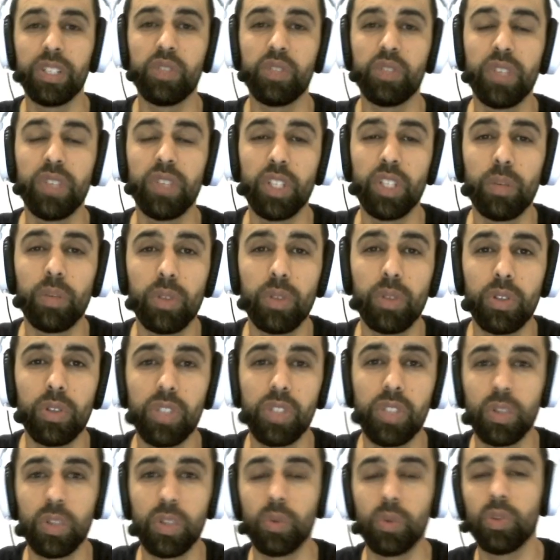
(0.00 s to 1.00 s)
this video, I'm going to
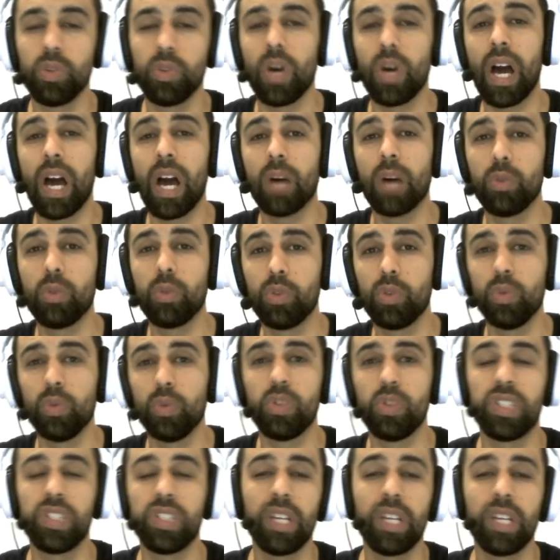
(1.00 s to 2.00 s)
show you how
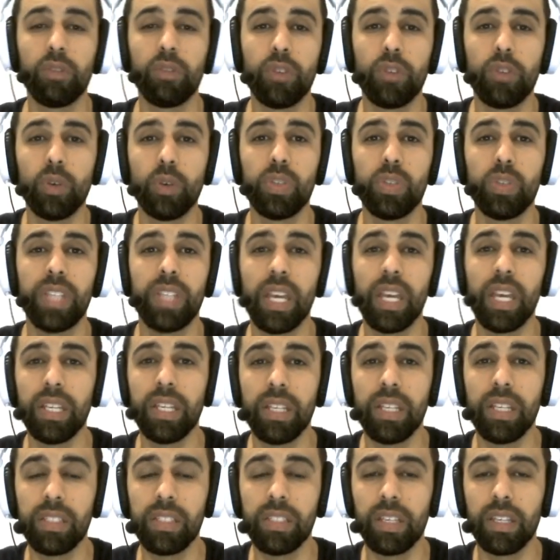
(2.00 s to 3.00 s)
to self-host
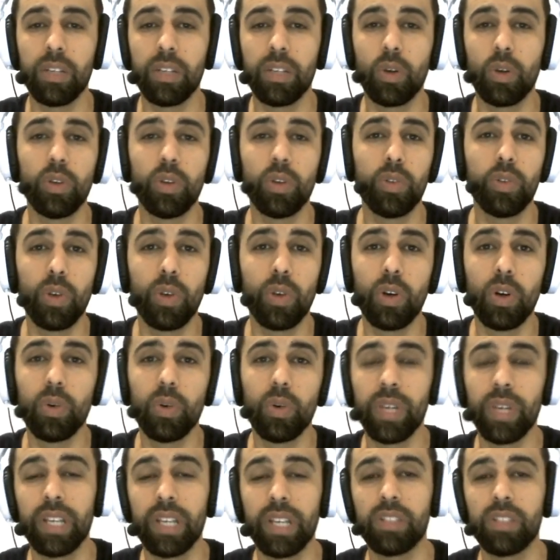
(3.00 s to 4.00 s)
N8N on your
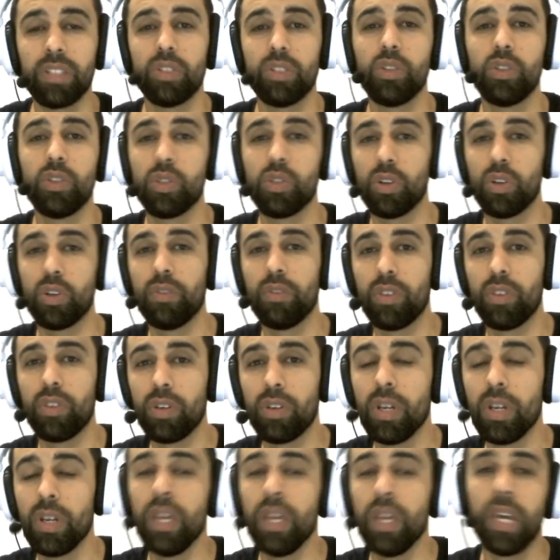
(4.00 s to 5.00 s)
own Hetzner
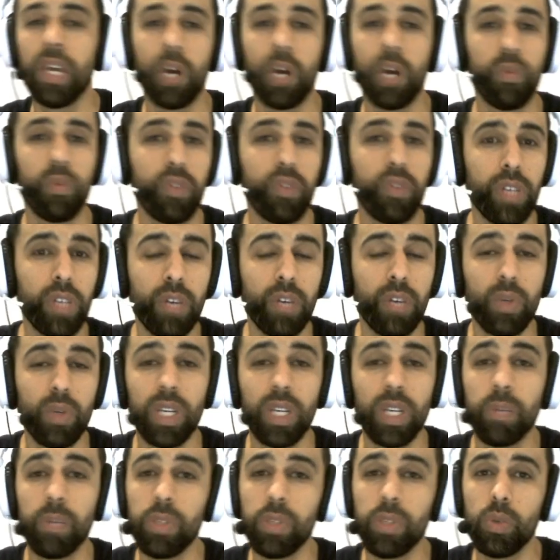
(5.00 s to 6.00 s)
server. And for that, we're
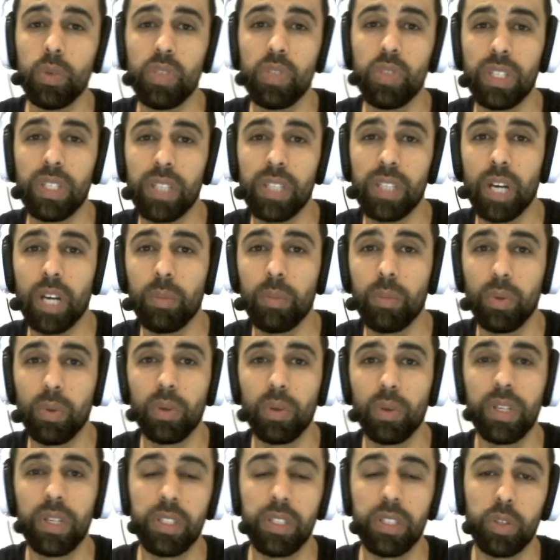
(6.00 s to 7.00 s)
going to be using
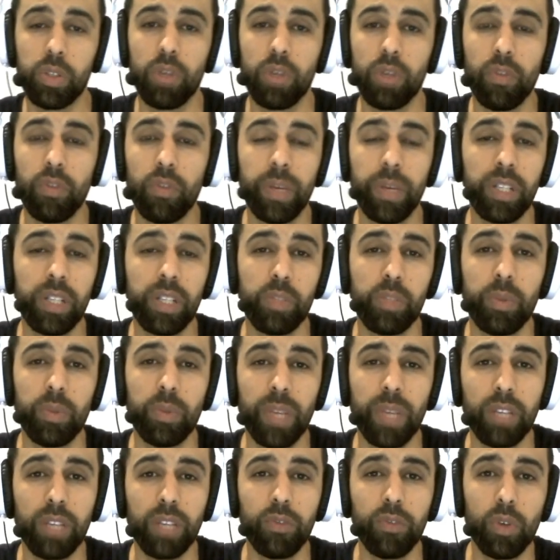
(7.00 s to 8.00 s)
Dokploy as a server management
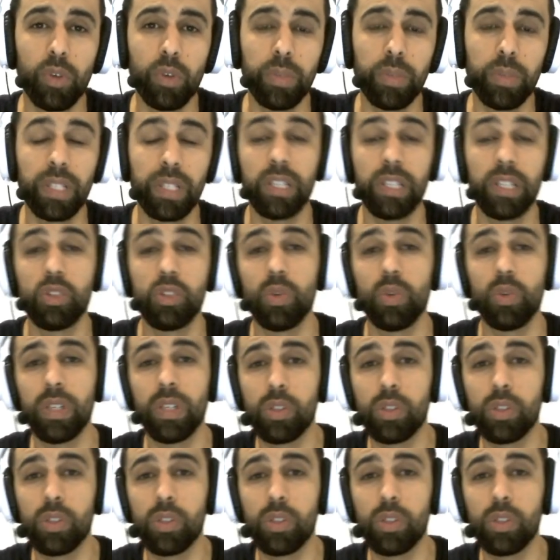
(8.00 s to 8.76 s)
platform that lets you